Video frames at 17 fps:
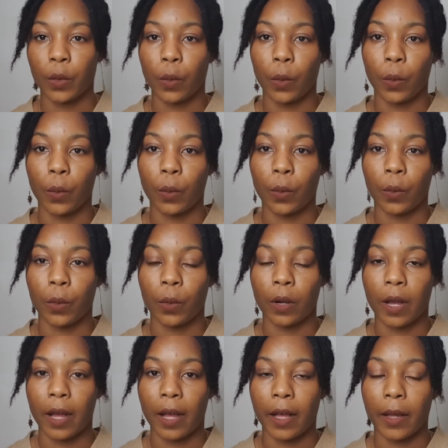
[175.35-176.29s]
or
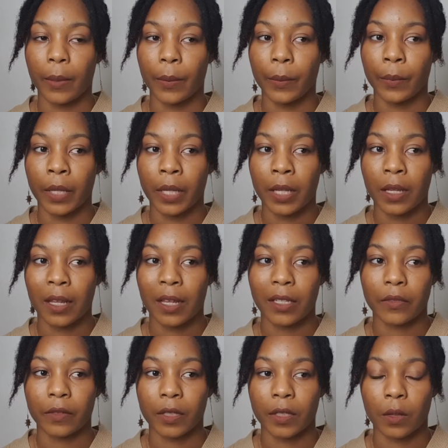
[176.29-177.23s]
as a
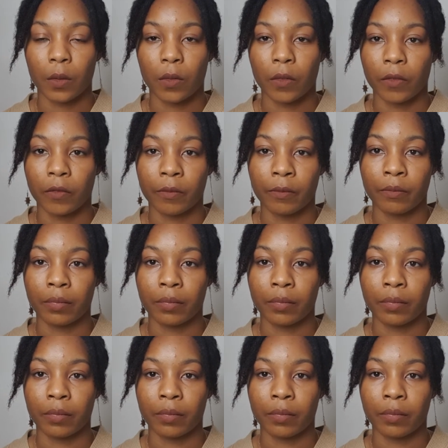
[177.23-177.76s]
result of,